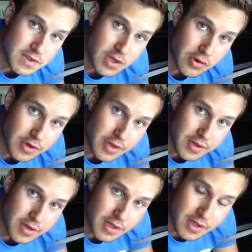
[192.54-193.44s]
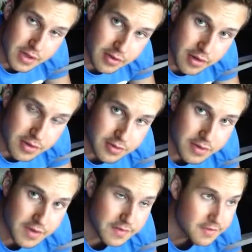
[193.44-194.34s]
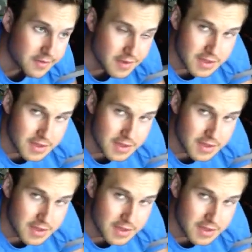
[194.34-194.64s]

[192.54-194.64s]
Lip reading: in yoga, on your knees.